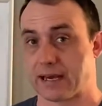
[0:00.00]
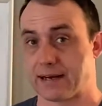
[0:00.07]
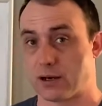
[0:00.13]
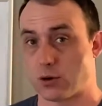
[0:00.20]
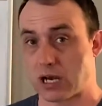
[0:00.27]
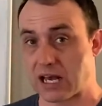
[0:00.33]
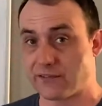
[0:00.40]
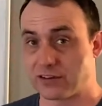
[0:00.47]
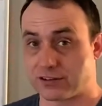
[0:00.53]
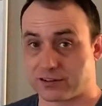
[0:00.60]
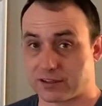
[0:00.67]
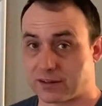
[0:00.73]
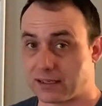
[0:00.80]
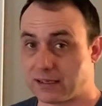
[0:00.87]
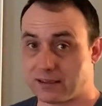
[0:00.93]
Now, obviously,
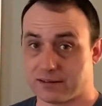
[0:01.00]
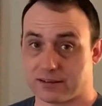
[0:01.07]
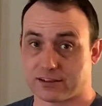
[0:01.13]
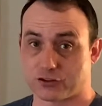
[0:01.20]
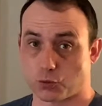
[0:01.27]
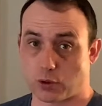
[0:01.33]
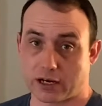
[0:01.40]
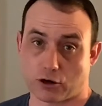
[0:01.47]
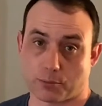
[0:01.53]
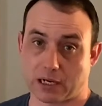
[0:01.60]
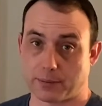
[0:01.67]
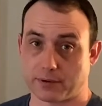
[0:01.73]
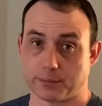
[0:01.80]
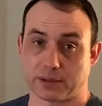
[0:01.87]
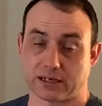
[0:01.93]
the easiest way, or
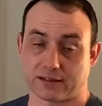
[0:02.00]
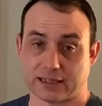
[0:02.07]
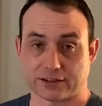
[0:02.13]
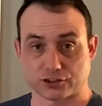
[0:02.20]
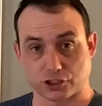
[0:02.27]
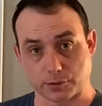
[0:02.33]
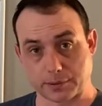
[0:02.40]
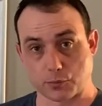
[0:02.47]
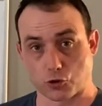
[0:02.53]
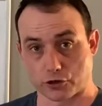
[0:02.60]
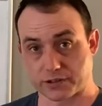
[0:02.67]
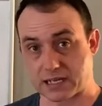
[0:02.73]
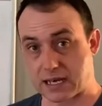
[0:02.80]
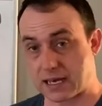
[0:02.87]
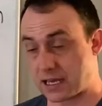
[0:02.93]
maybe, but it takes a little bit more
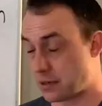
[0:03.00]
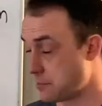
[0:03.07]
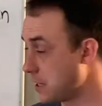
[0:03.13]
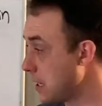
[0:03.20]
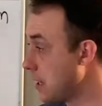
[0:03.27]
time,